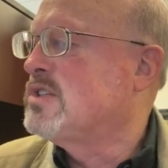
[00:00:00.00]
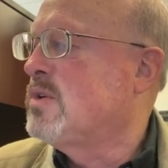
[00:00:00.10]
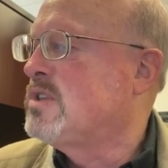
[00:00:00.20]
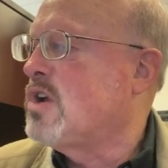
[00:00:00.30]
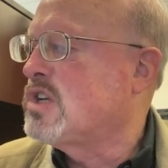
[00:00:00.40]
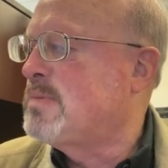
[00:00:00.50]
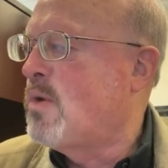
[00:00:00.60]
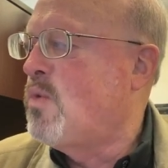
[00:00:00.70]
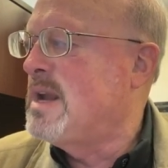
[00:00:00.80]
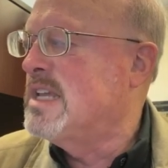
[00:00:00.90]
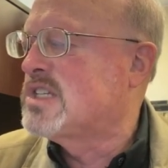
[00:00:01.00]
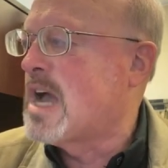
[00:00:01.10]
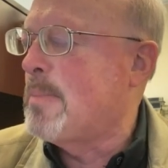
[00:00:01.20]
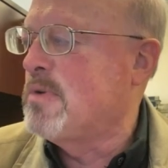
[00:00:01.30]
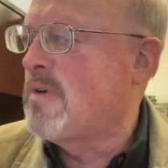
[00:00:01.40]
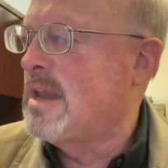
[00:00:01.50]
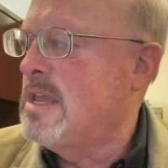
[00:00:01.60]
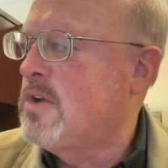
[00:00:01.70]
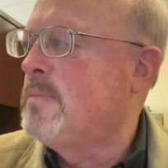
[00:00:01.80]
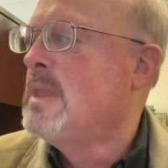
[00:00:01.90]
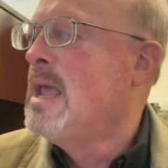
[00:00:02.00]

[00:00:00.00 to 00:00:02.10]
So it talks about what is copyright here,